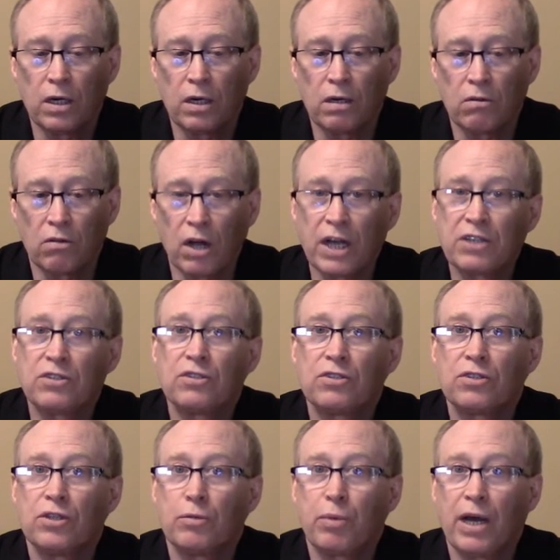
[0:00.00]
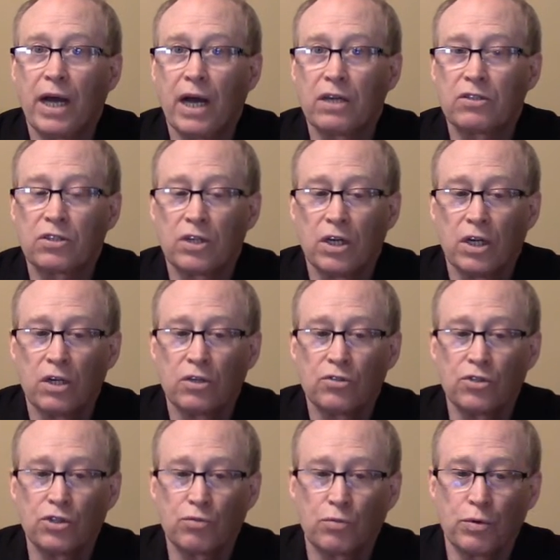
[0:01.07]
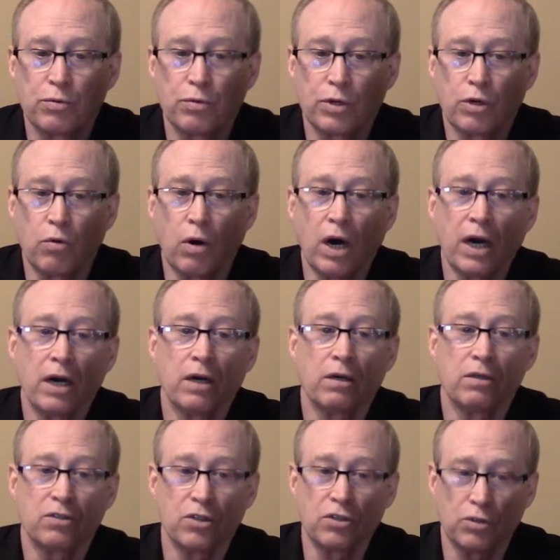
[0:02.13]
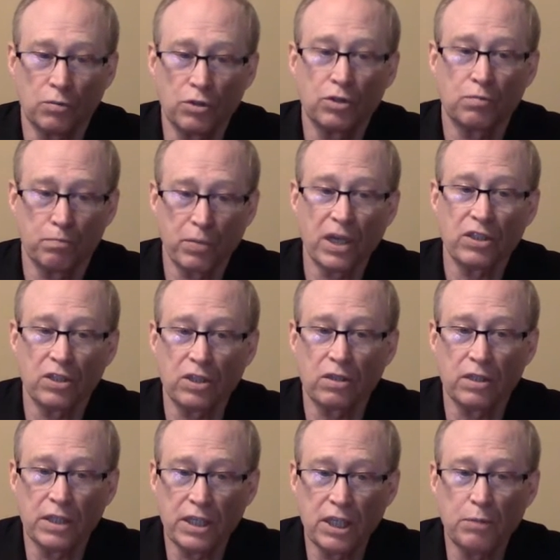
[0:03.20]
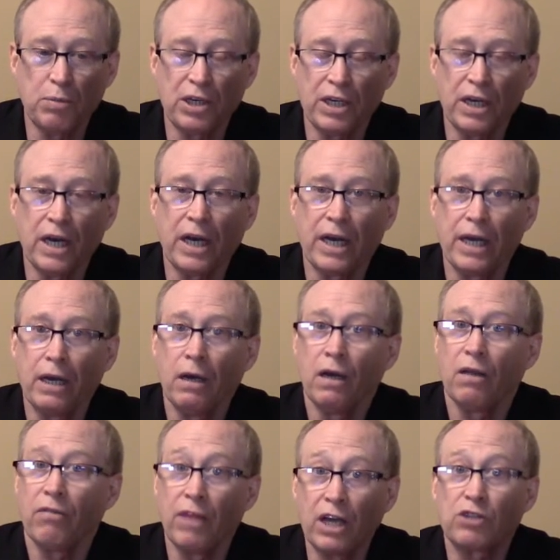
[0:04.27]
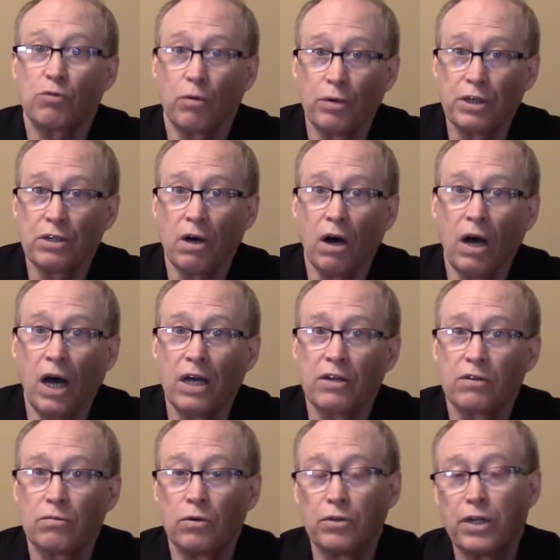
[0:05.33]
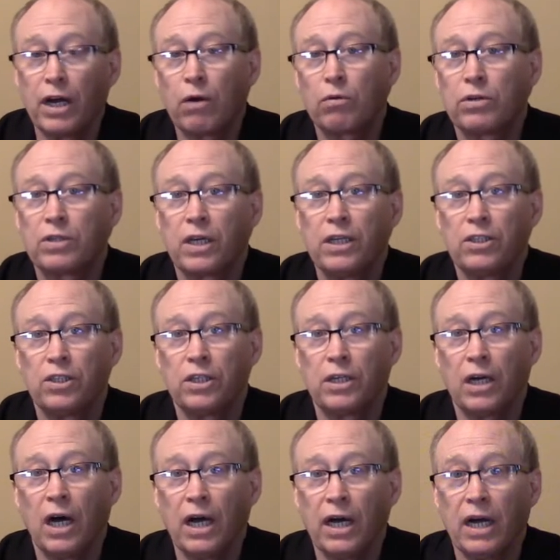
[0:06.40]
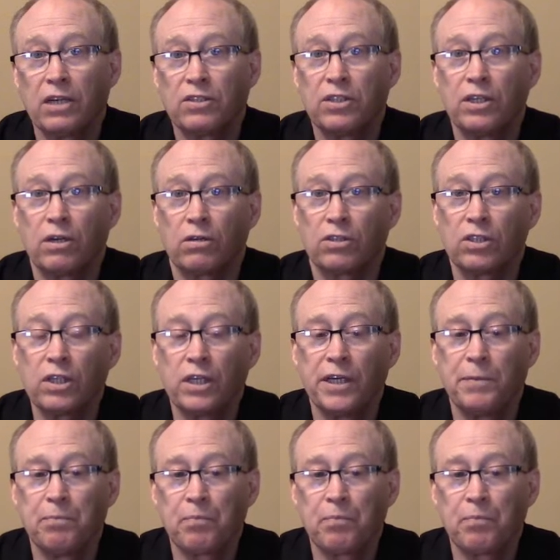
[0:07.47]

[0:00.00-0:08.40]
licensed in the past, since it was basically EPA, that's what we taught. Well, now we're teaching IICRC,